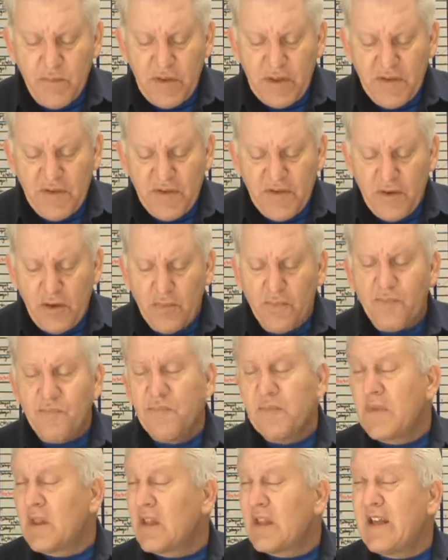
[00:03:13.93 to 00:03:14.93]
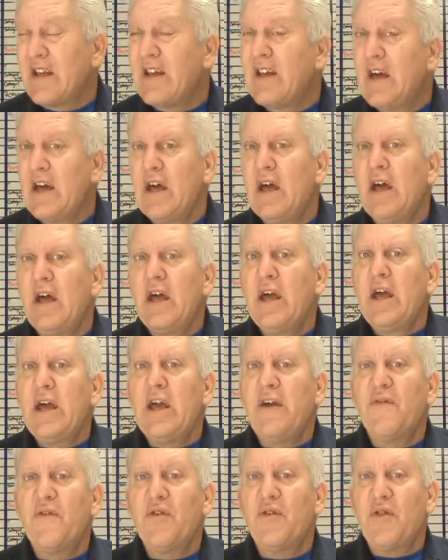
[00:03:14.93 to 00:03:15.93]
So,
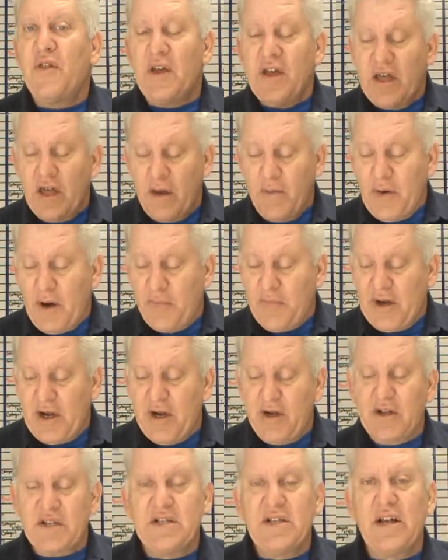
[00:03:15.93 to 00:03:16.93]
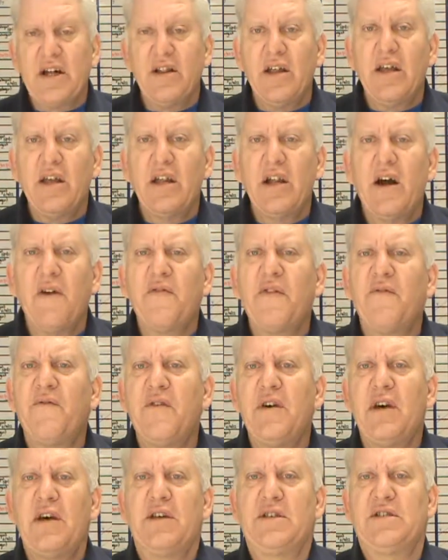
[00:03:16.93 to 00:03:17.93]
if you're thinking about buying or selling, get off the
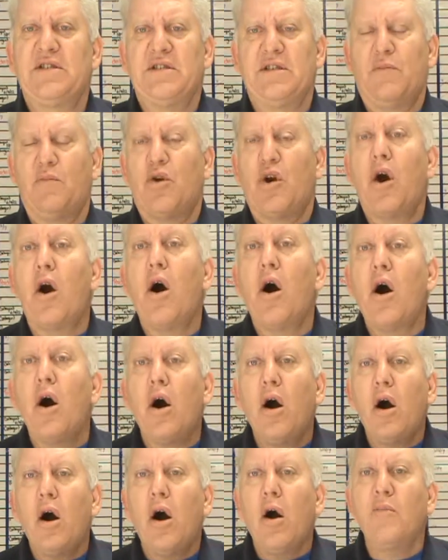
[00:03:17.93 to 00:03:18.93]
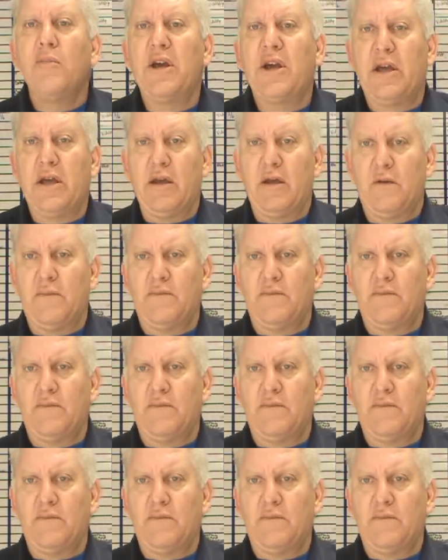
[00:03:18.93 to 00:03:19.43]
fence. Call me.